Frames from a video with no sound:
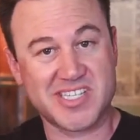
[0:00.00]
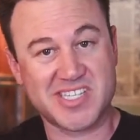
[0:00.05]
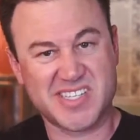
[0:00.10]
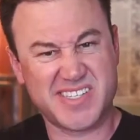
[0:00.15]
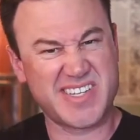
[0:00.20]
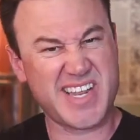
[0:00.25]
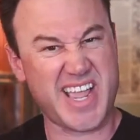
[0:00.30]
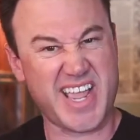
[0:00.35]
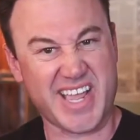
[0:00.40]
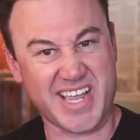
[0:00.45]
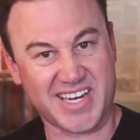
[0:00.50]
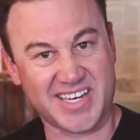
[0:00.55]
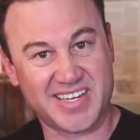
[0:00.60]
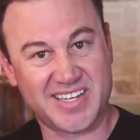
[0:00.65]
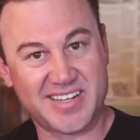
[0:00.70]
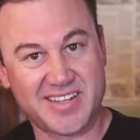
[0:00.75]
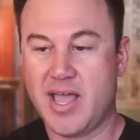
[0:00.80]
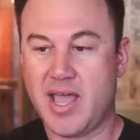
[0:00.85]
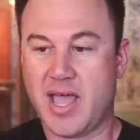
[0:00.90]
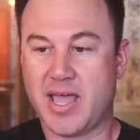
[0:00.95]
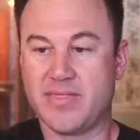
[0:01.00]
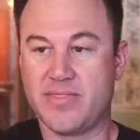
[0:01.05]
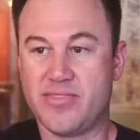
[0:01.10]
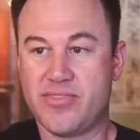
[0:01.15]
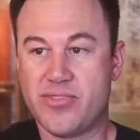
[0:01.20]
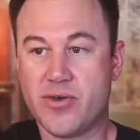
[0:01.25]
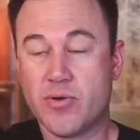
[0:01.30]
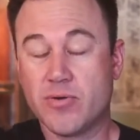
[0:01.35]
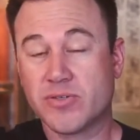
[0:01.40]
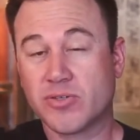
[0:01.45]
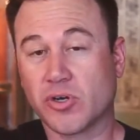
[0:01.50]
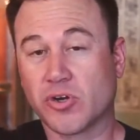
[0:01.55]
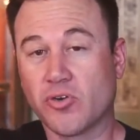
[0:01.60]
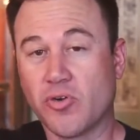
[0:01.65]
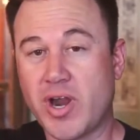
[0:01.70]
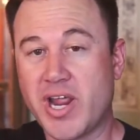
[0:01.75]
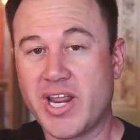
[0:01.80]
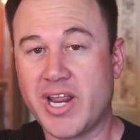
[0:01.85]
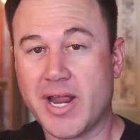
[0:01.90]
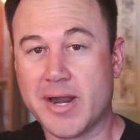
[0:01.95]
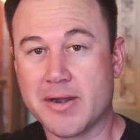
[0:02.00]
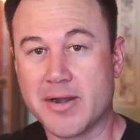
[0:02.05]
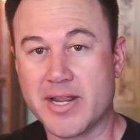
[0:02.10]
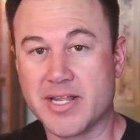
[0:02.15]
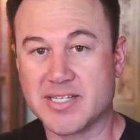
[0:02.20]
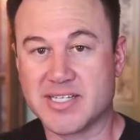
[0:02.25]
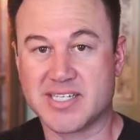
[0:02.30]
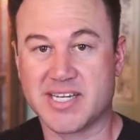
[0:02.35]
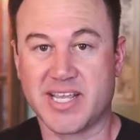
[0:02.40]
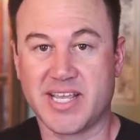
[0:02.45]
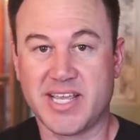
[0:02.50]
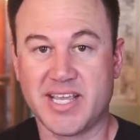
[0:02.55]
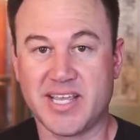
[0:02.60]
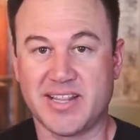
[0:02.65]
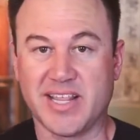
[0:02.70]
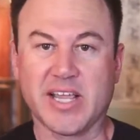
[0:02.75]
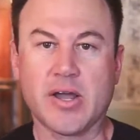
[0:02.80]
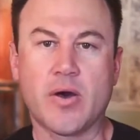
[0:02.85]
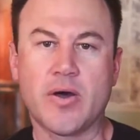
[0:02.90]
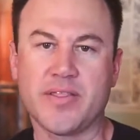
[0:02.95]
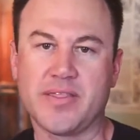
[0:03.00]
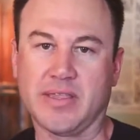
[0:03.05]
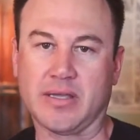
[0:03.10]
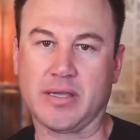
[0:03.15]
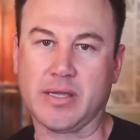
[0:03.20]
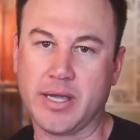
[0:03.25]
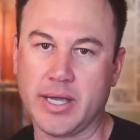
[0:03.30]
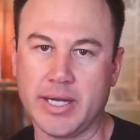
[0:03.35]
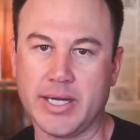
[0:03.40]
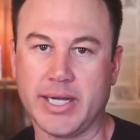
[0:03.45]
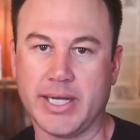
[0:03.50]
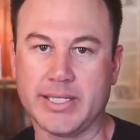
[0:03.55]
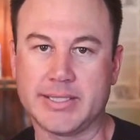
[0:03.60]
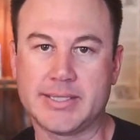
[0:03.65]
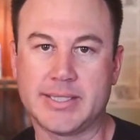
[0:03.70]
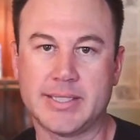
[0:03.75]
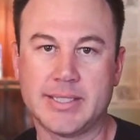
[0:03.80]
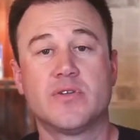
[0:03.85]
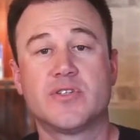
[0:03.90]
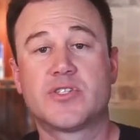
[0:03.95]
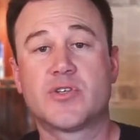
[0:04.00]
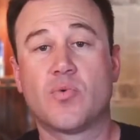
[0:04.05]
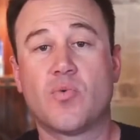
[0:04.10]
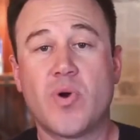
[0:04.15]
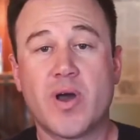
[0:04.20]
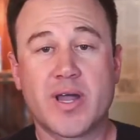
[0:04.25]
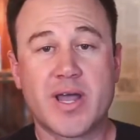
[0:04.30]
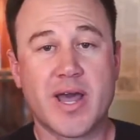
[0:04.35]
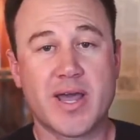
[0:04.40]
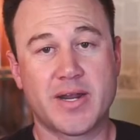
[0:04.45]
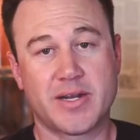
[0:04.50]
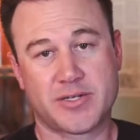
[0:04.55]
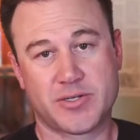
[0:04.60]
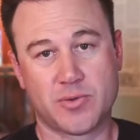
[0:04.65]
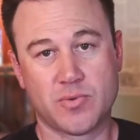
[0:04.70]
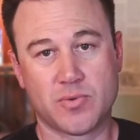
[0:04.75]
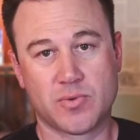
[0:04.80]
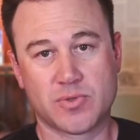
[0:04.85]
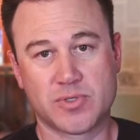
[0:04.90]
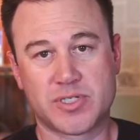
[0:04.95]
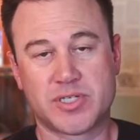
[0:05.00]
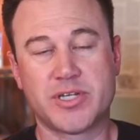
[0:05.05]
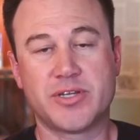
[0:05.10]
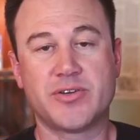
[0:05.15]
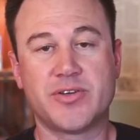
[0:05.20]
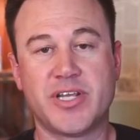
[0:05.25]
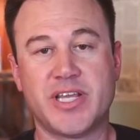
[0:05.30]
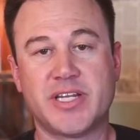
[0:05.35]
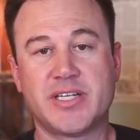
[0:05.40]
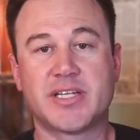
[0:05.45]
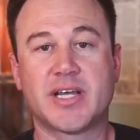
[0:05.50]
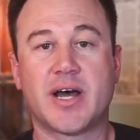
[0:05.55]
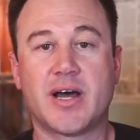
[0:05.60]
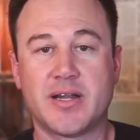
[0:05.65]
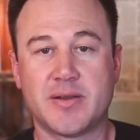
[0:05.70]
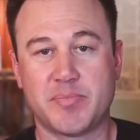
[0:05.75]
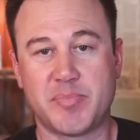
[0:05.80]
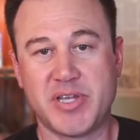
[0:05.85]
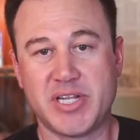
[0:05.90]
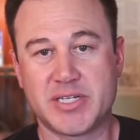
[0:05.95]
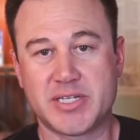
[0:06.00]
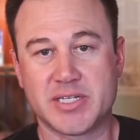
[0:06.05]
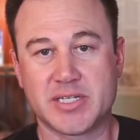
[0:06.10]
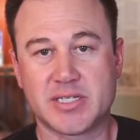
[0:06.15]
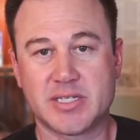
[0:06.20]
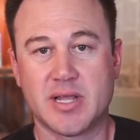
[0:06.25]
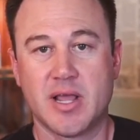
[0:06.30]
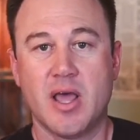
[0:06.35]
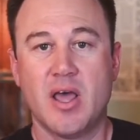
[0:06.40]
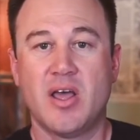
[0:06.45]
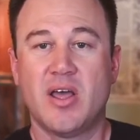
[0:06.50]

the sand. And those are great areas to hit. They call it the cut. So what kind of tools do you need to hunt beaches?